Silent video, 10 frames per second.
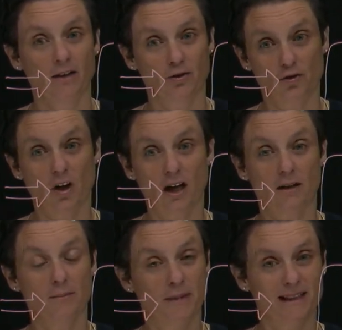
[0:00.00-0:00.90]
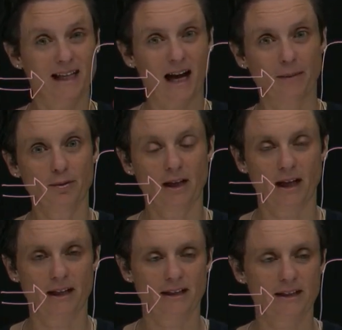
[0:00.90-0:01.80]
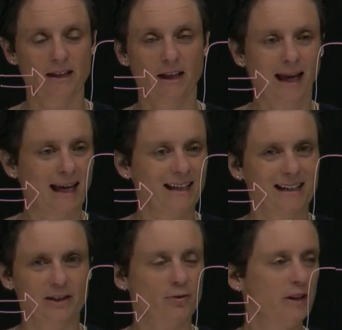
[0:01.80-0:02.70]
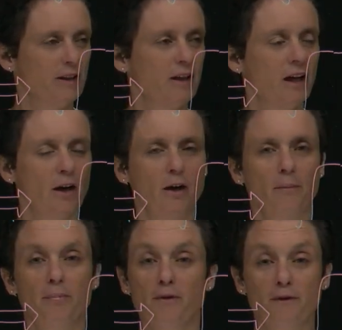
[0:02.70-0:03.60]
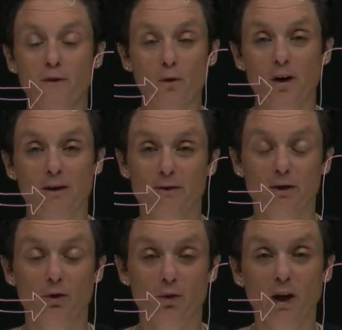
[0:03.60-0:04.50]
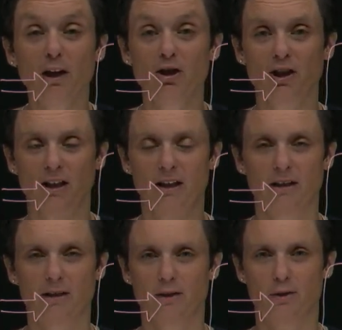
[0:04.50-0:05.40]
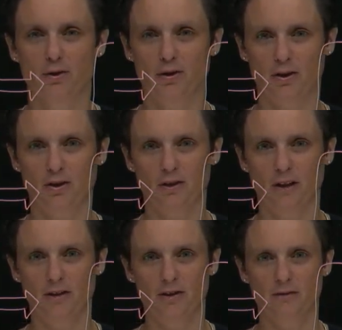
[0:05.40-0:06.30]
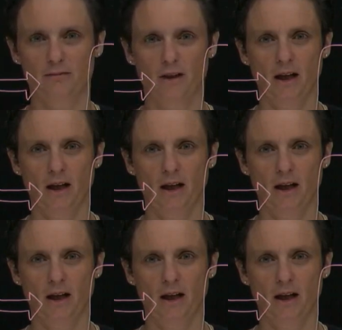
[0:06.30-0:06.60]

drug metabolized and excreted before even reaching the circulation.